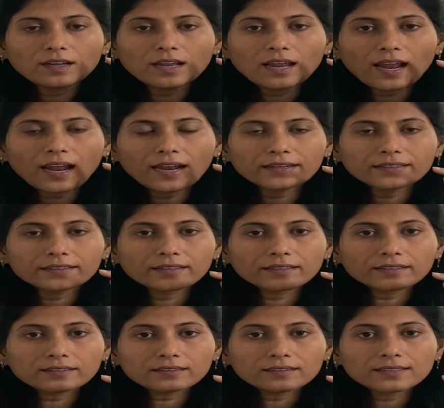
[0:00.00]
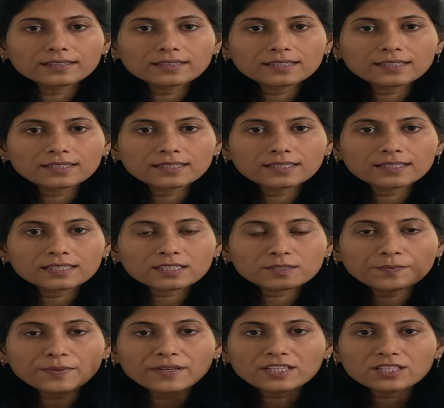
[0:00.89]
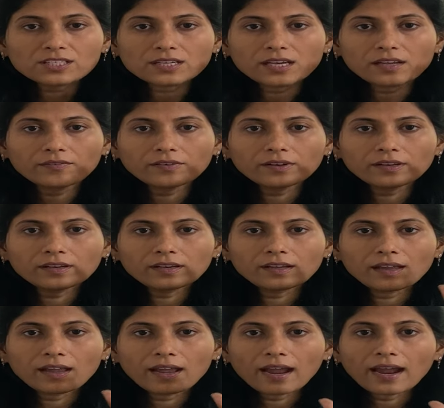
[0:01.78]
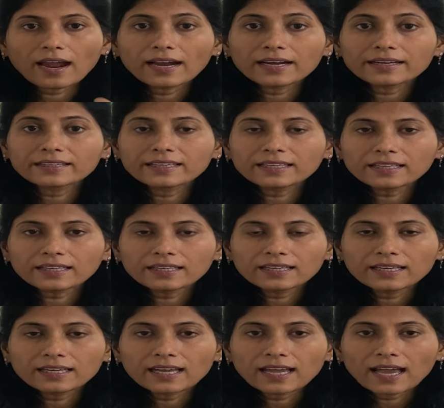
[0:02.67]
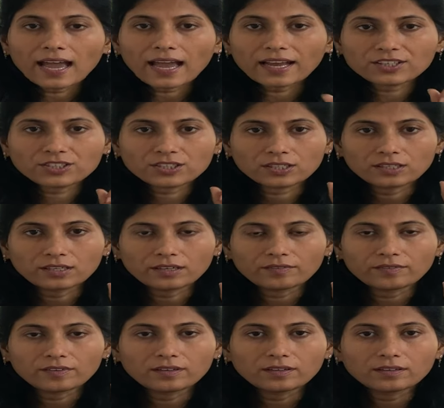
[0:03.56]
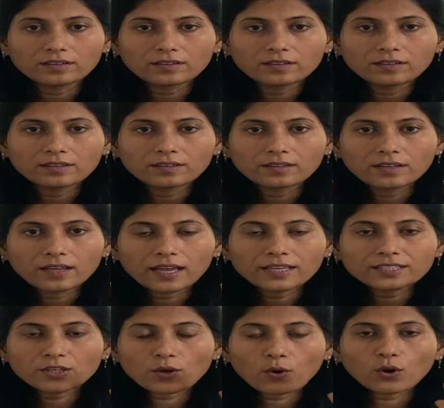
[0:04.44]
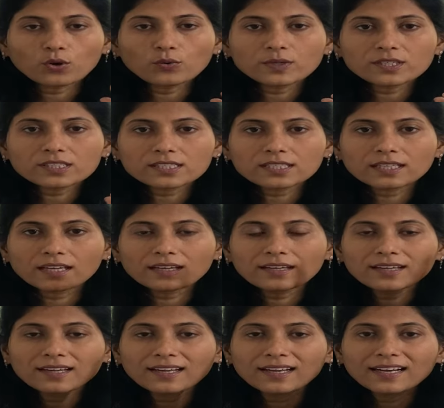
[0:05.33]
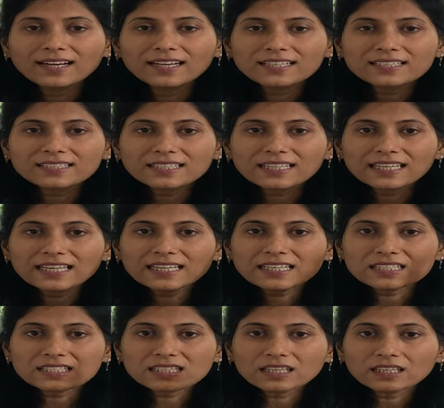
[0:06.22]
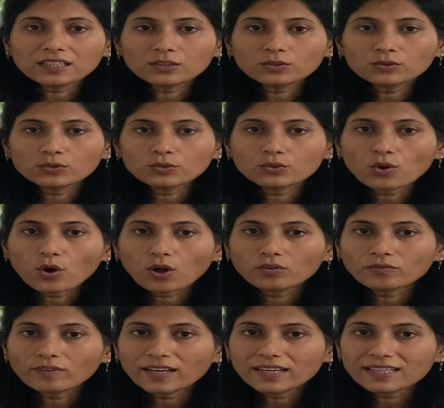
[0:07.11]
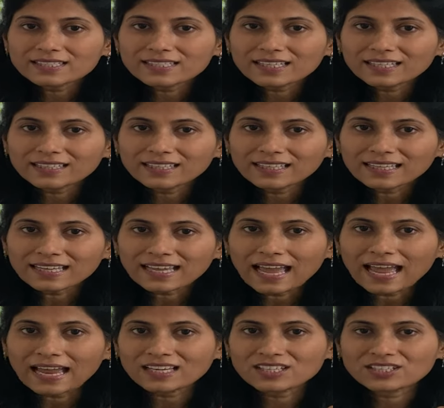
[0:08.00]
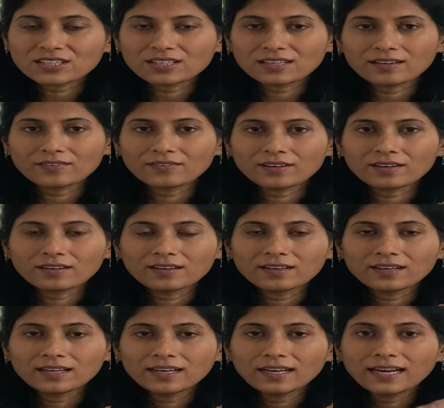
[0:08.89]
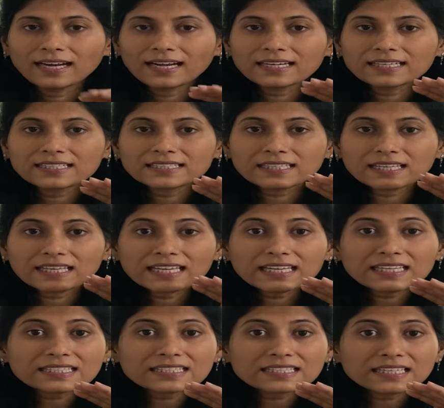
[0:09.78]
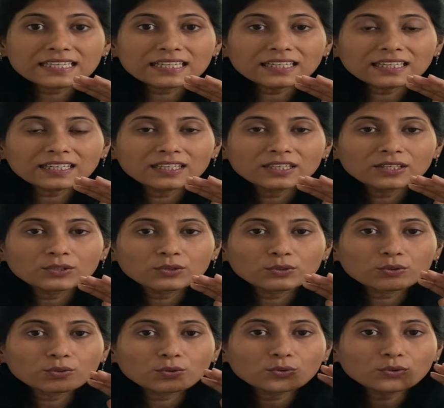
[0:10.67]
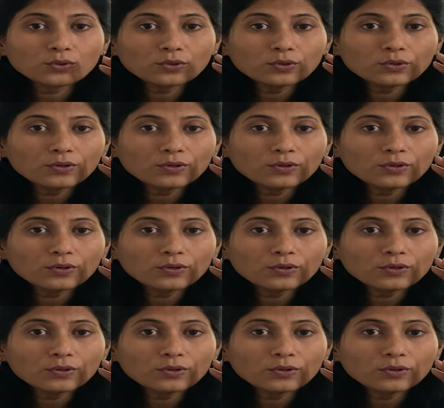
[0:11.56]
at the speech level, at the action level. As I always say, it's easy to do non-violence at the action level. It's easy to do